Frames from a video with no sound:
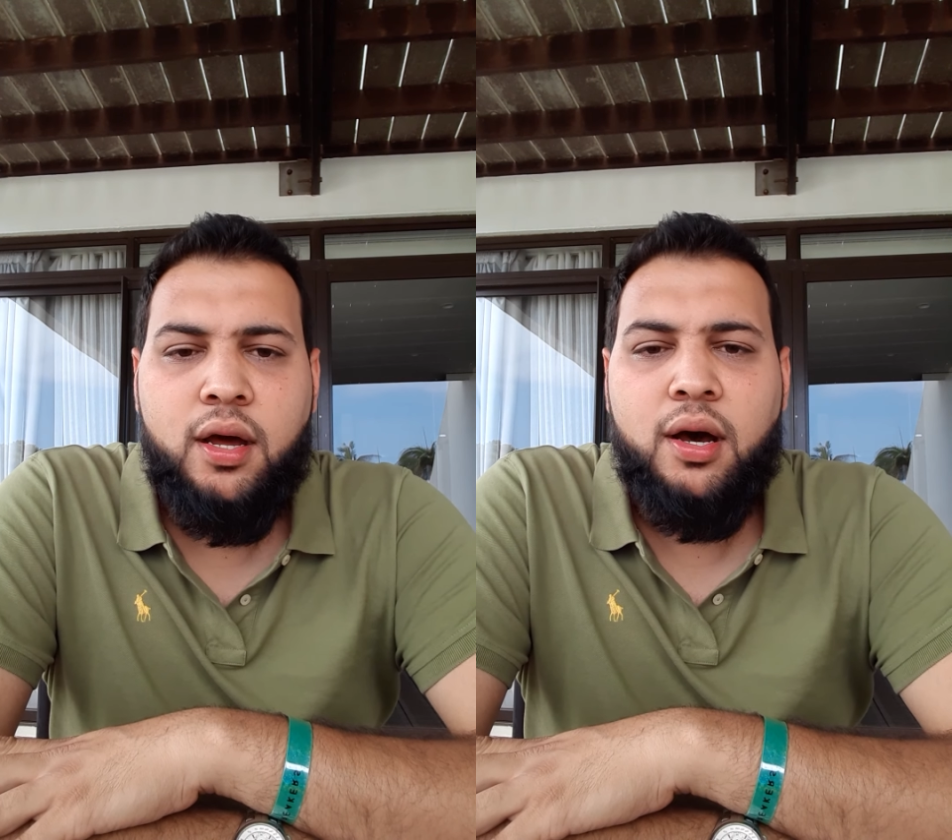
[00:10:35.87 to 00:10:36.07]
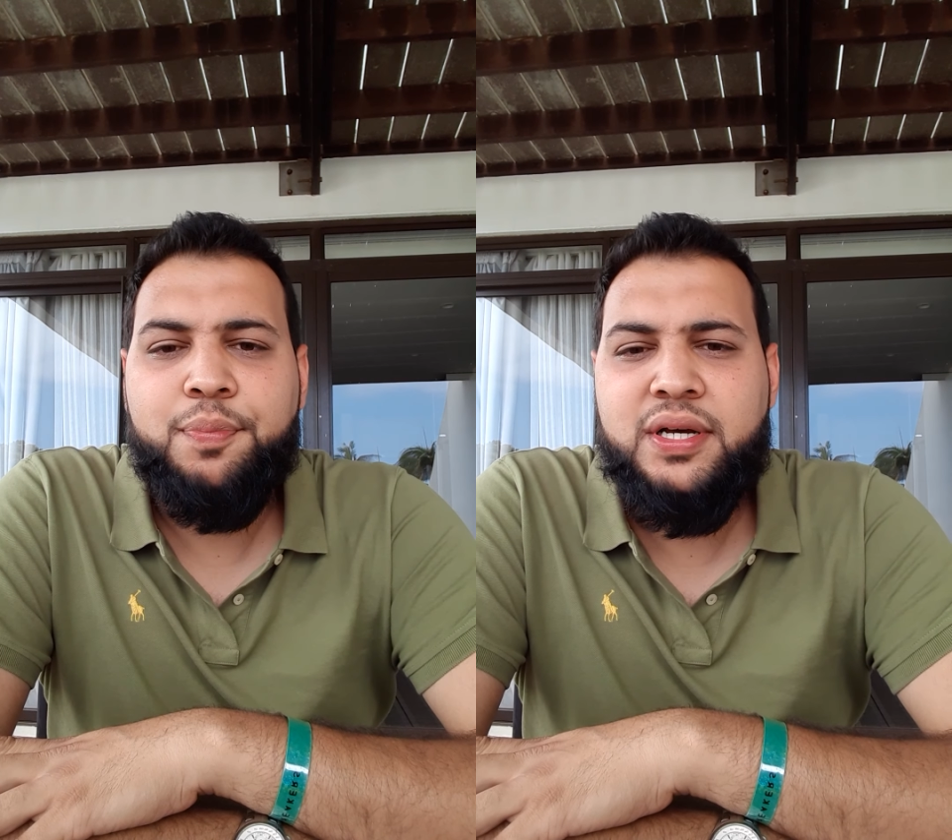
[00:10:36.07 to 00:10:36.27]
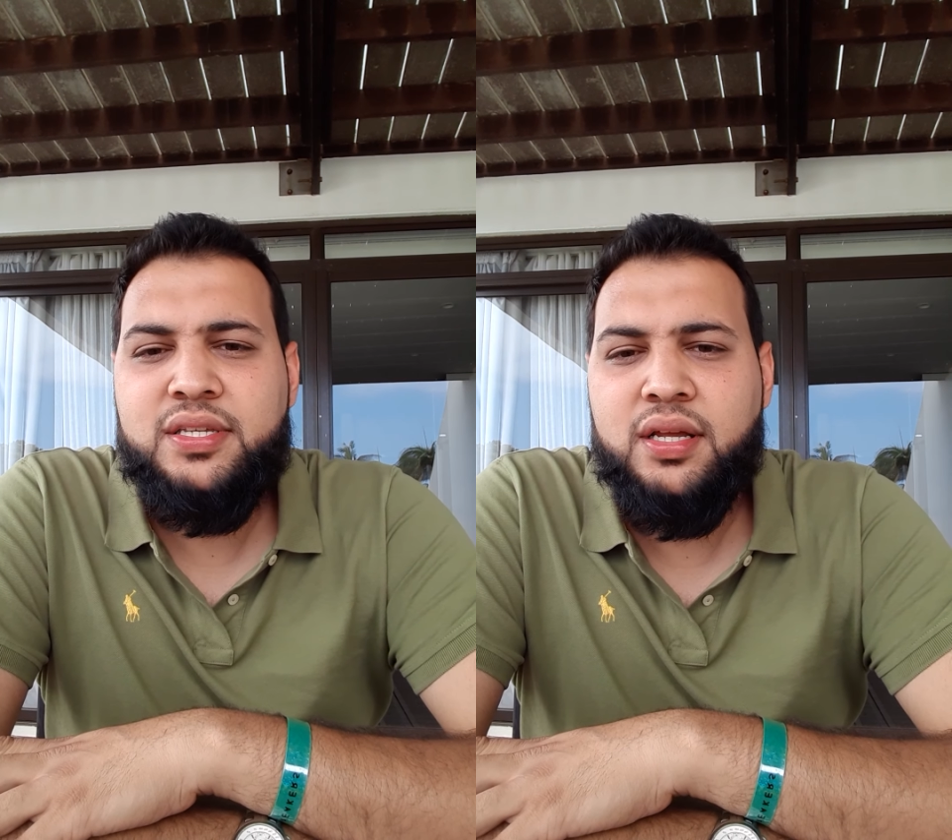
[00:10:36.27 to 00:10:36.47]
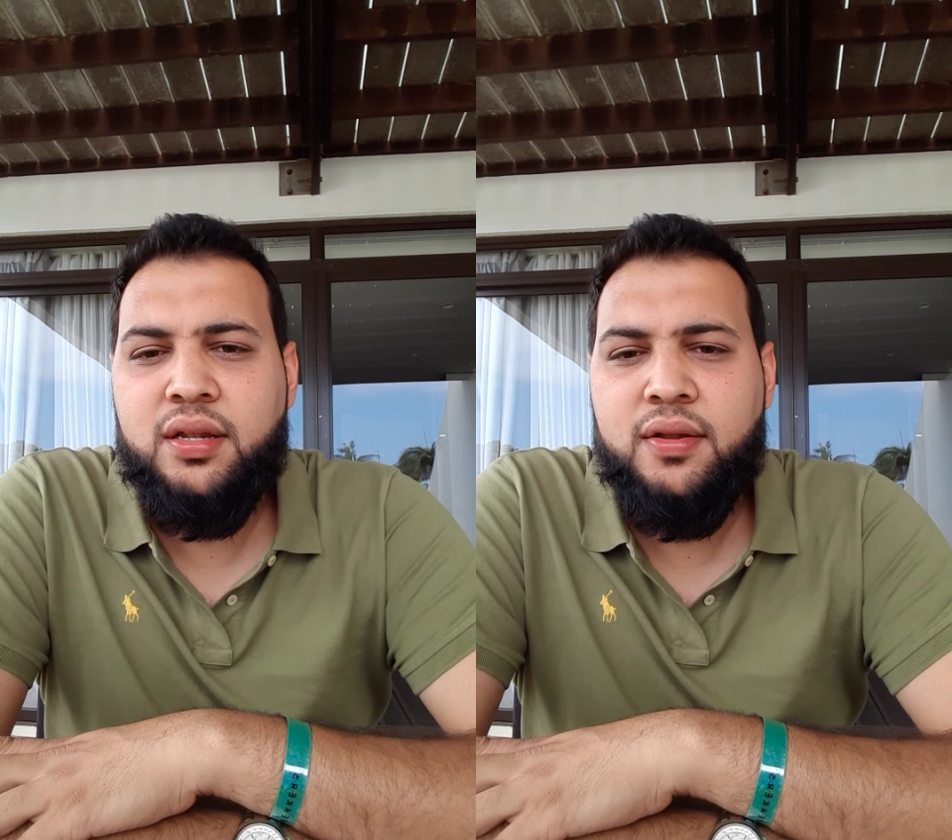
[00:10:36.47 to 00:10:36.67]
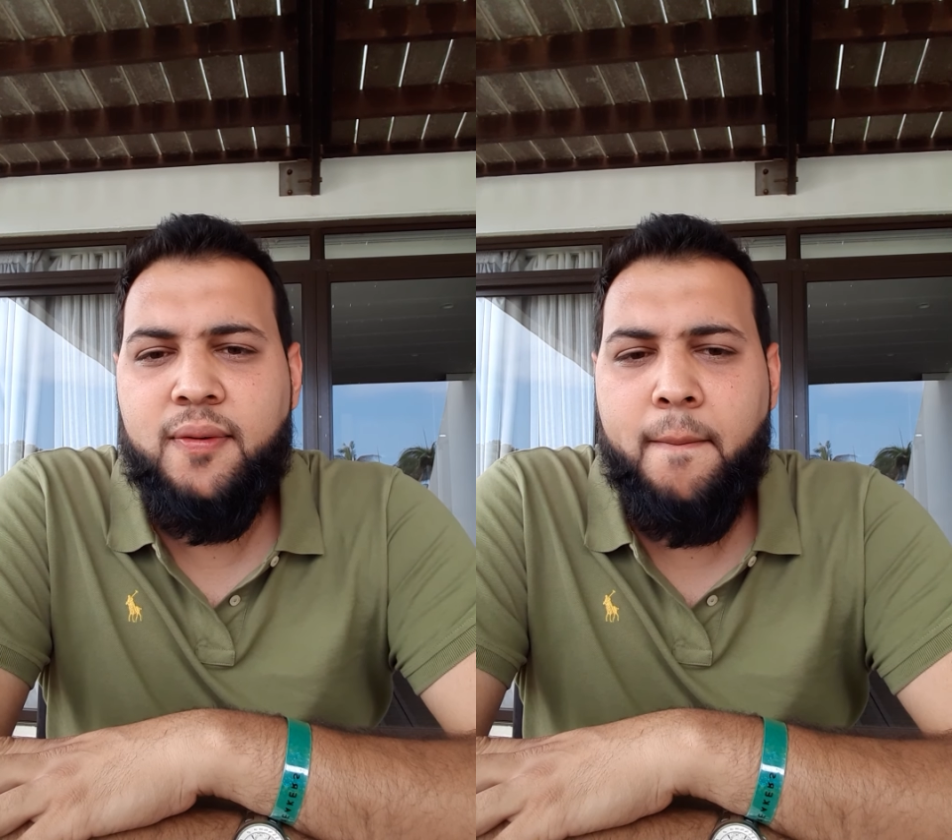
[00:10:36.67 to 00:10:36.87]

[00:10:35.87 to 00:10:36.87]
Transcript: a person